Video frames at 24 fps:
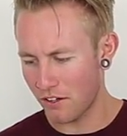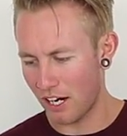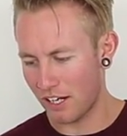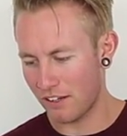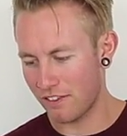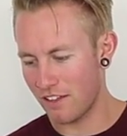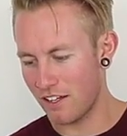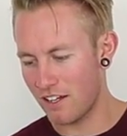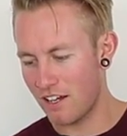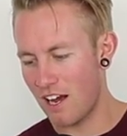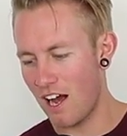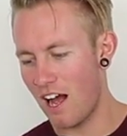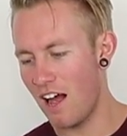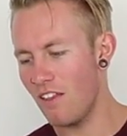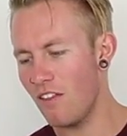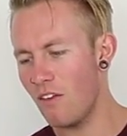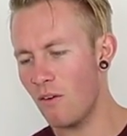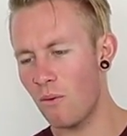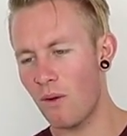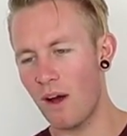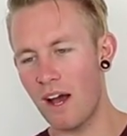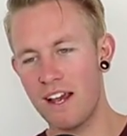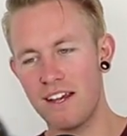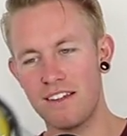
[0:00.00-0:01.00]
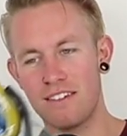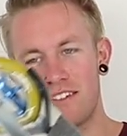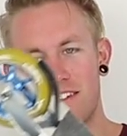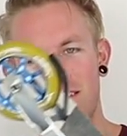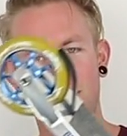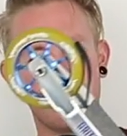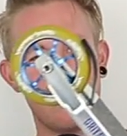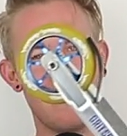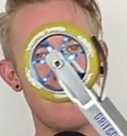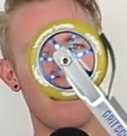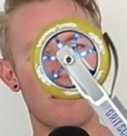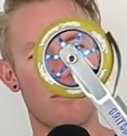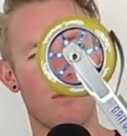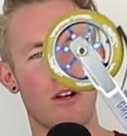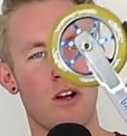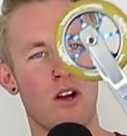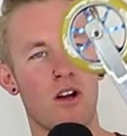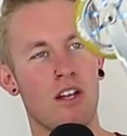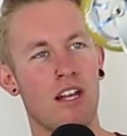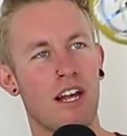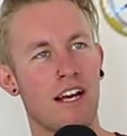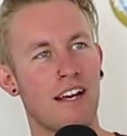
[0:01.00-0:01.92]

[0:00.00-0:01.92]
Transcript: Like, the colorway is sick. We've got,